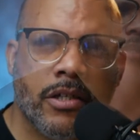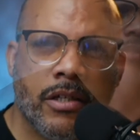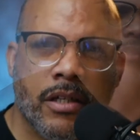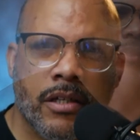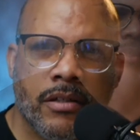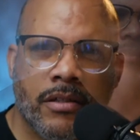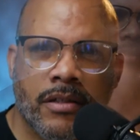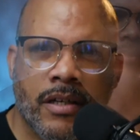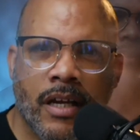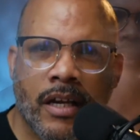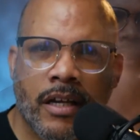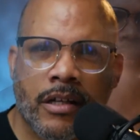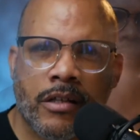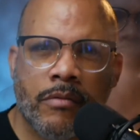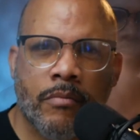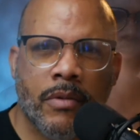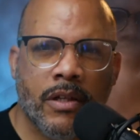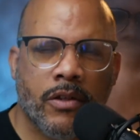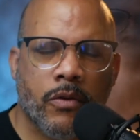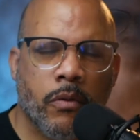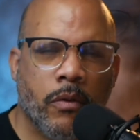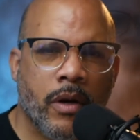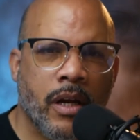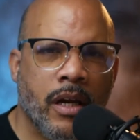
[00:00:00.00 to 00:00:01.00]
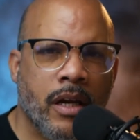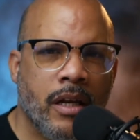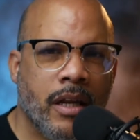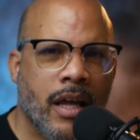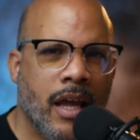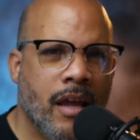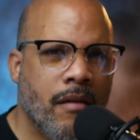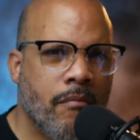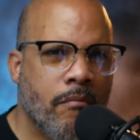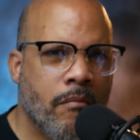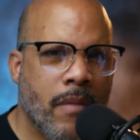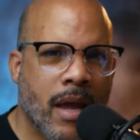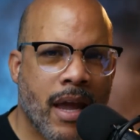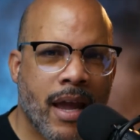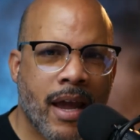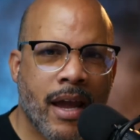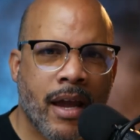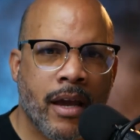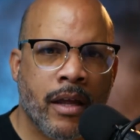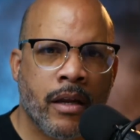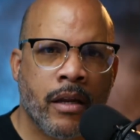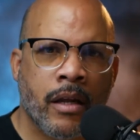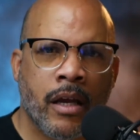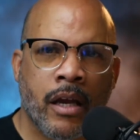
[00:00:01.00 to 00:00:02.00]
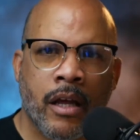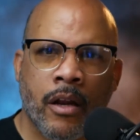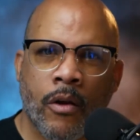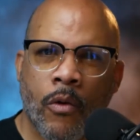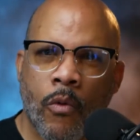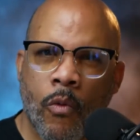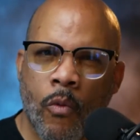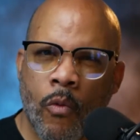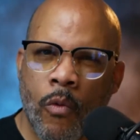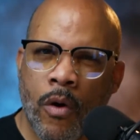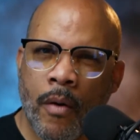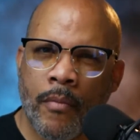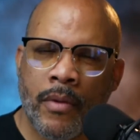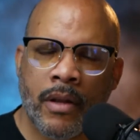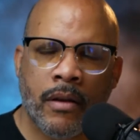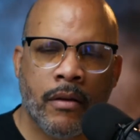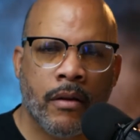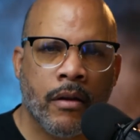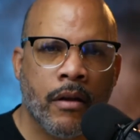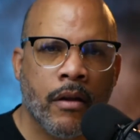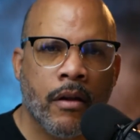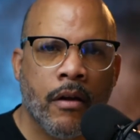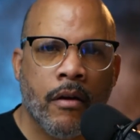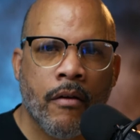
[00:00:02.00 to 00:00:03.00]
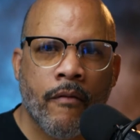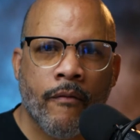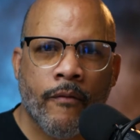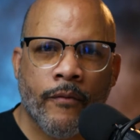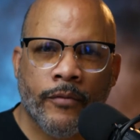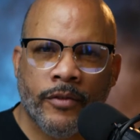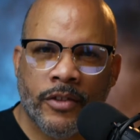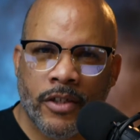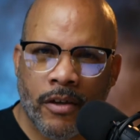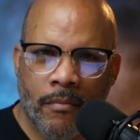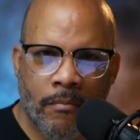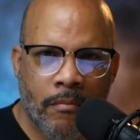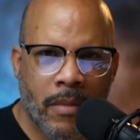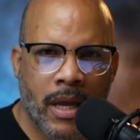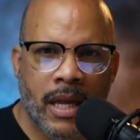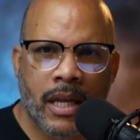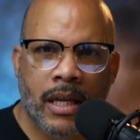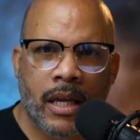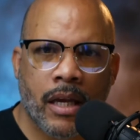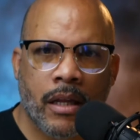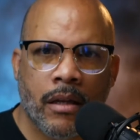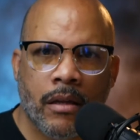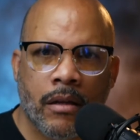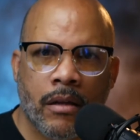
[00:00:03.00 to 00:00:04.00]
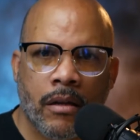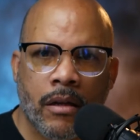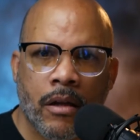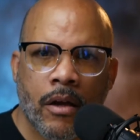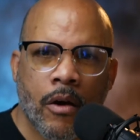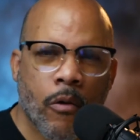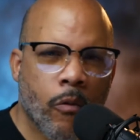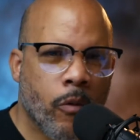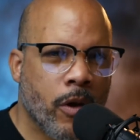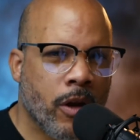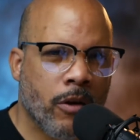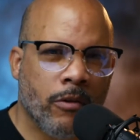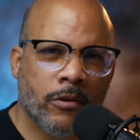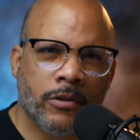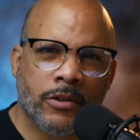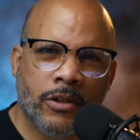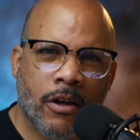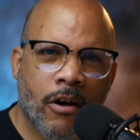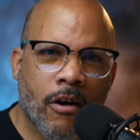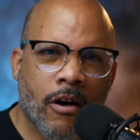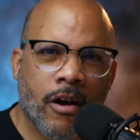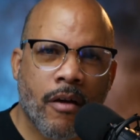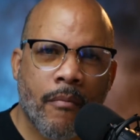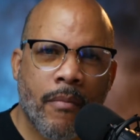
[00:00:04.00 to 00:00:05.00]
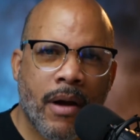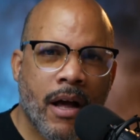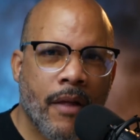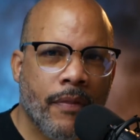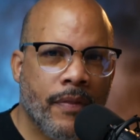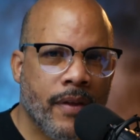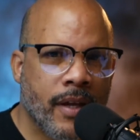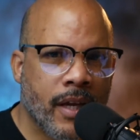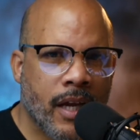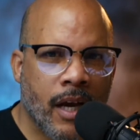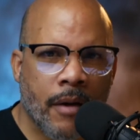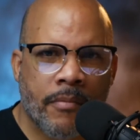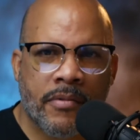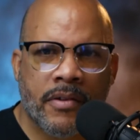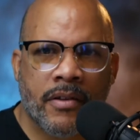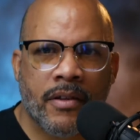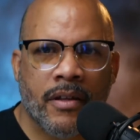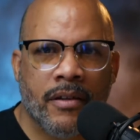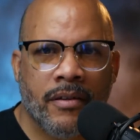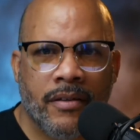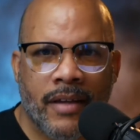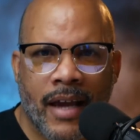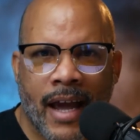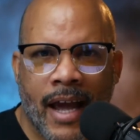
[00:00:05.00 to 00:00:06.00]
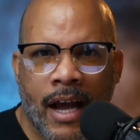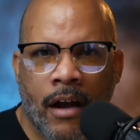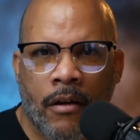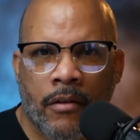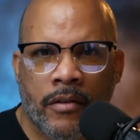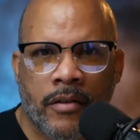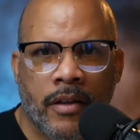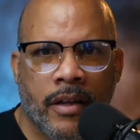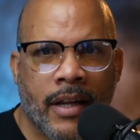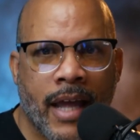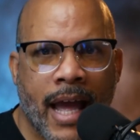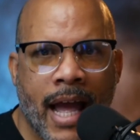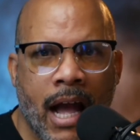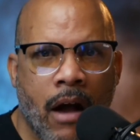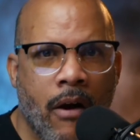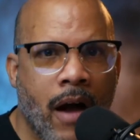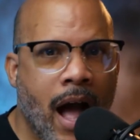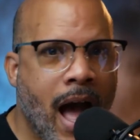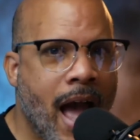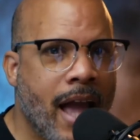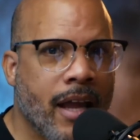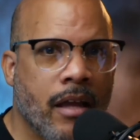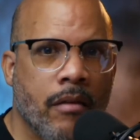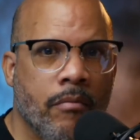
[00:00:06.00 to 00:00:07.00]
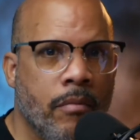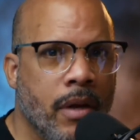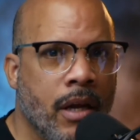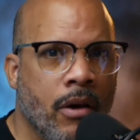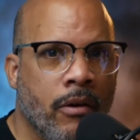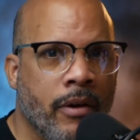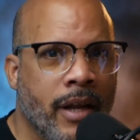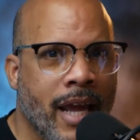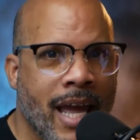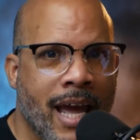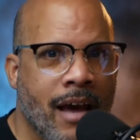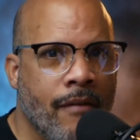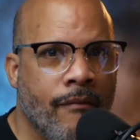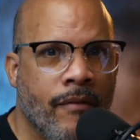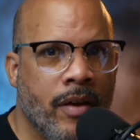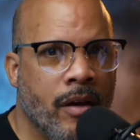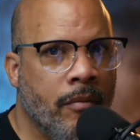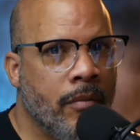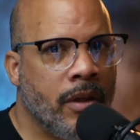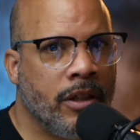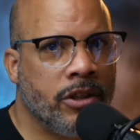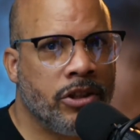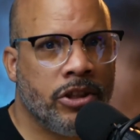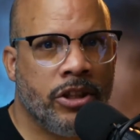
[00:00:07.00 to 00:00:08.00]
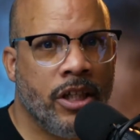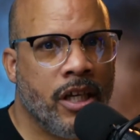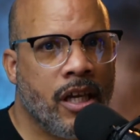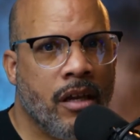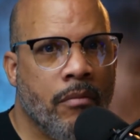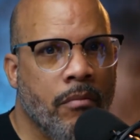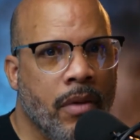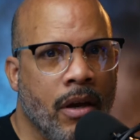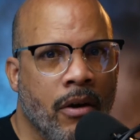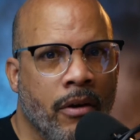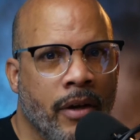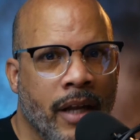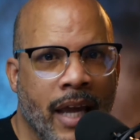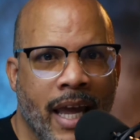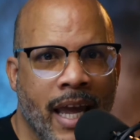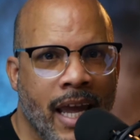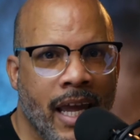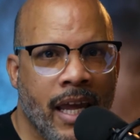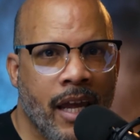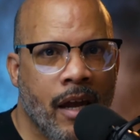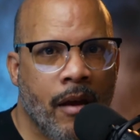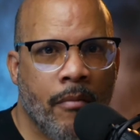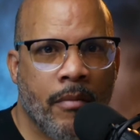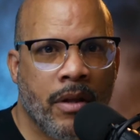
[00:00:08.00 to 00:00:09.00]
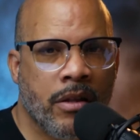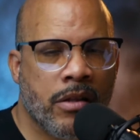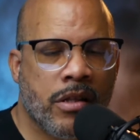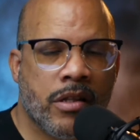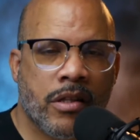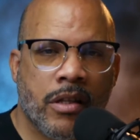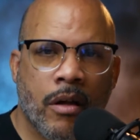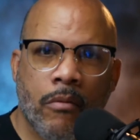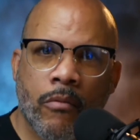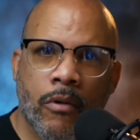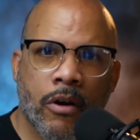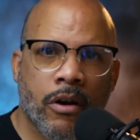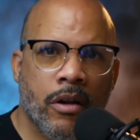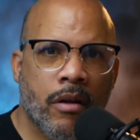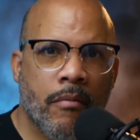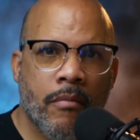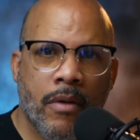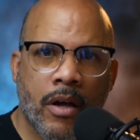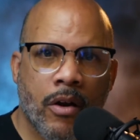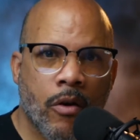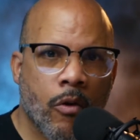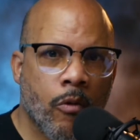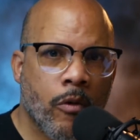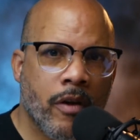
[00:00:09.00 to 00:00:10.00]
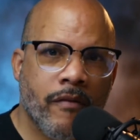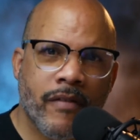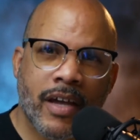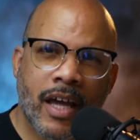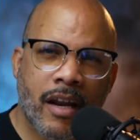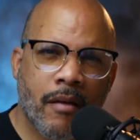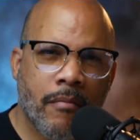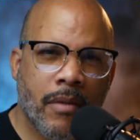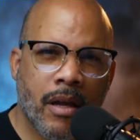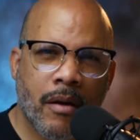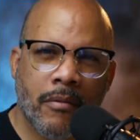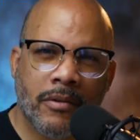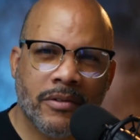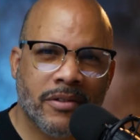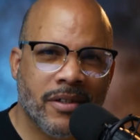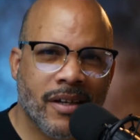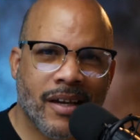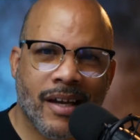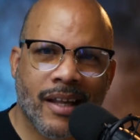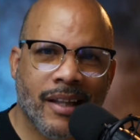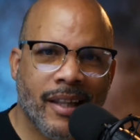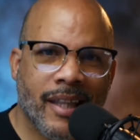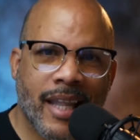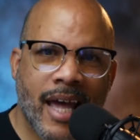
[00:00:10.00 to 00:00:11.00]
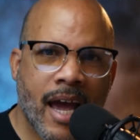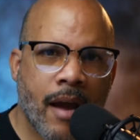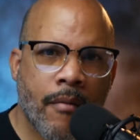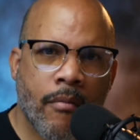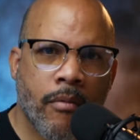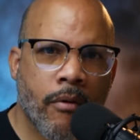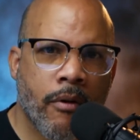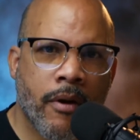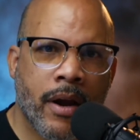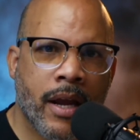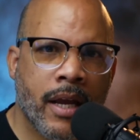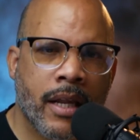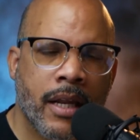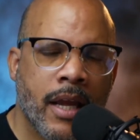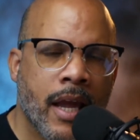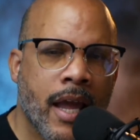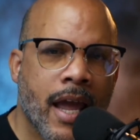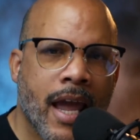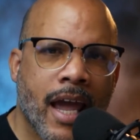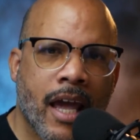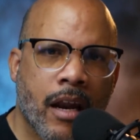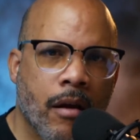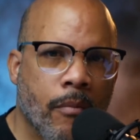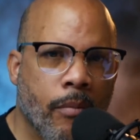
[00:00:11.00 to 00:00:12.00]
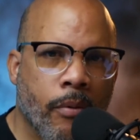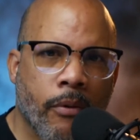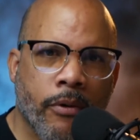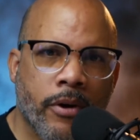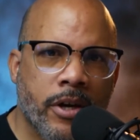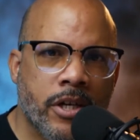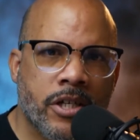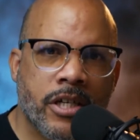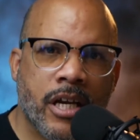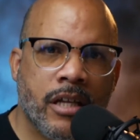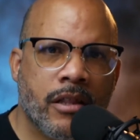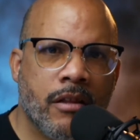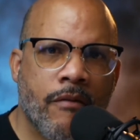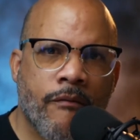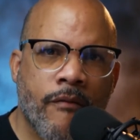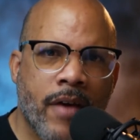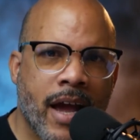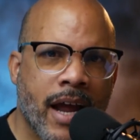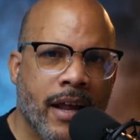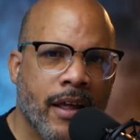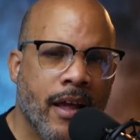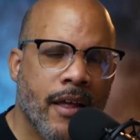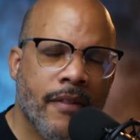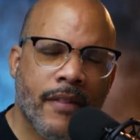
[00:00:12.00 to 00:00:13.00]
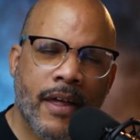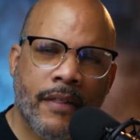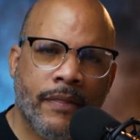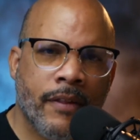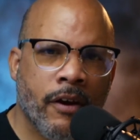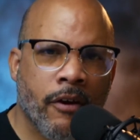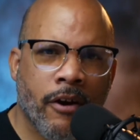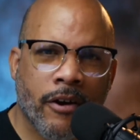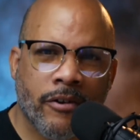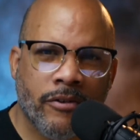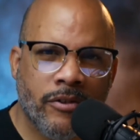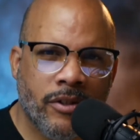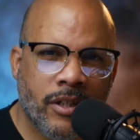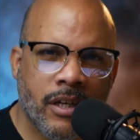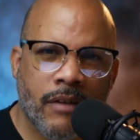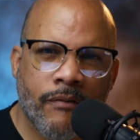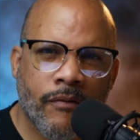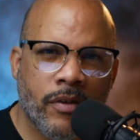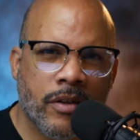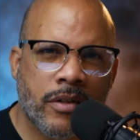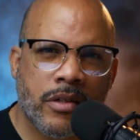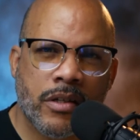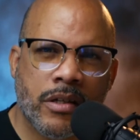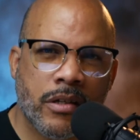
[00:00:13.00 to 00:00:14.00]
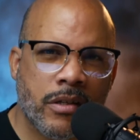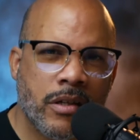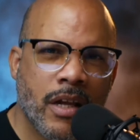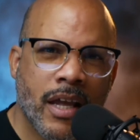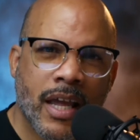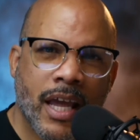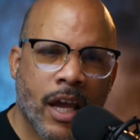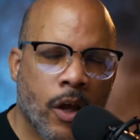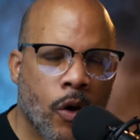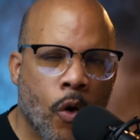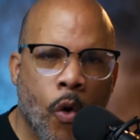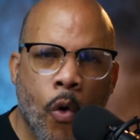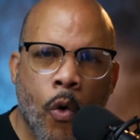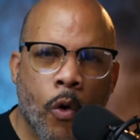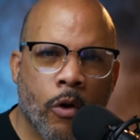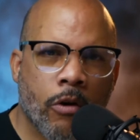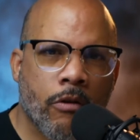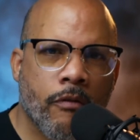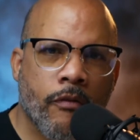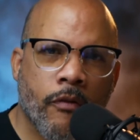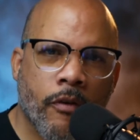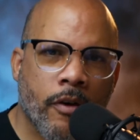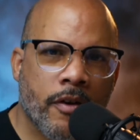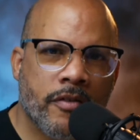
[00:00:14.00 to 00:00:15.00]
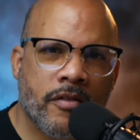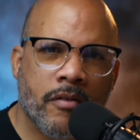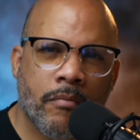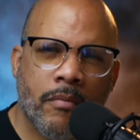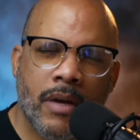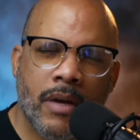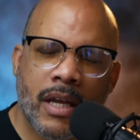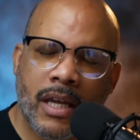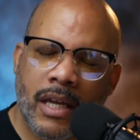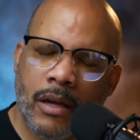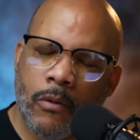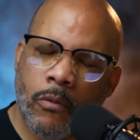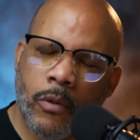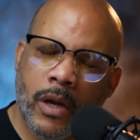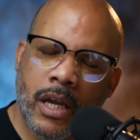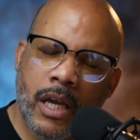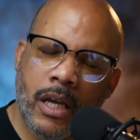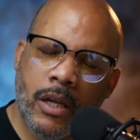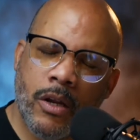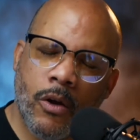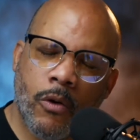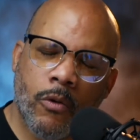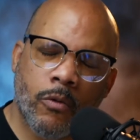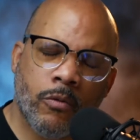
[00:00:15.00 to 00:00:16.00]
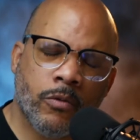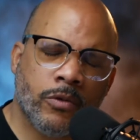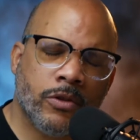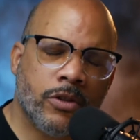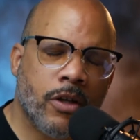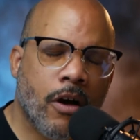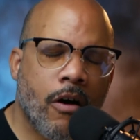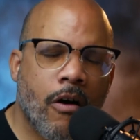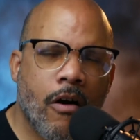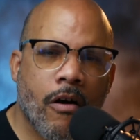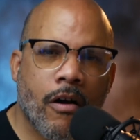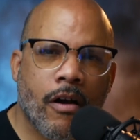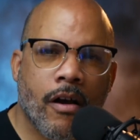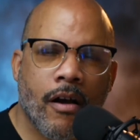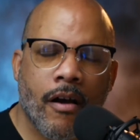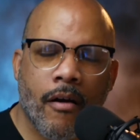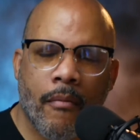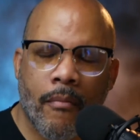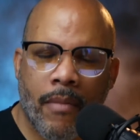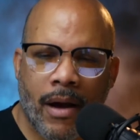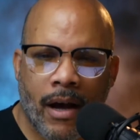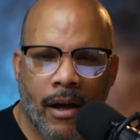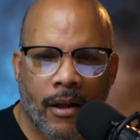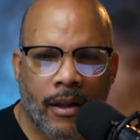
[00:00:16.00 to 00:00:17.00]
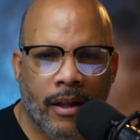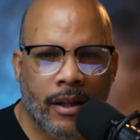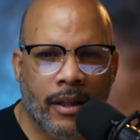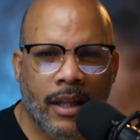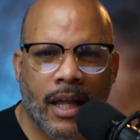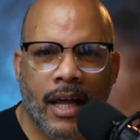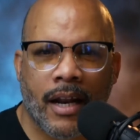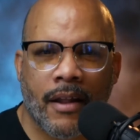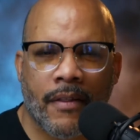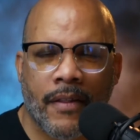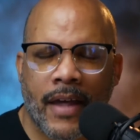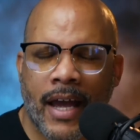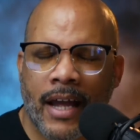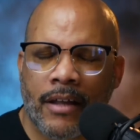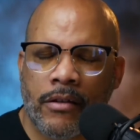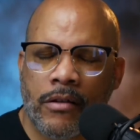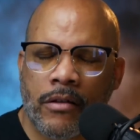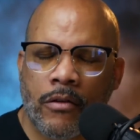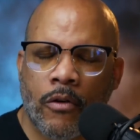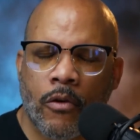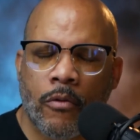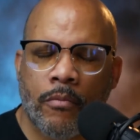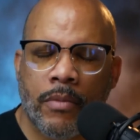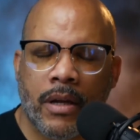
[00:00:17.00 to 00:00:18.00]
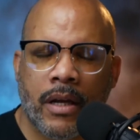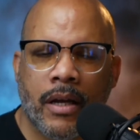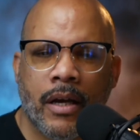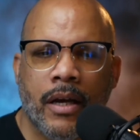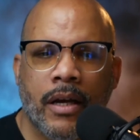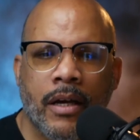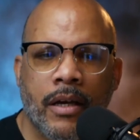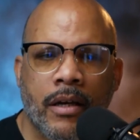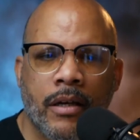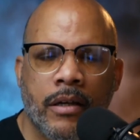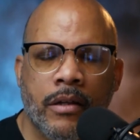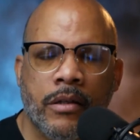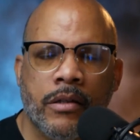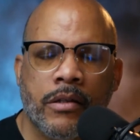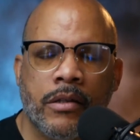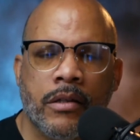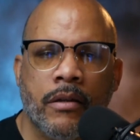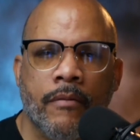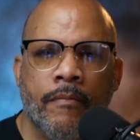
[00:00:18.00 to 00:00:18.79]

it takes between a man and a woman to make it. We don't talk about the ups and downs and how I can be on FM and she can be on AM, and somewhere in the middle, we've got to be able to collaborate and appreciate the fact that there are differences in order for us to make it. We don't talk about a lot of that. So because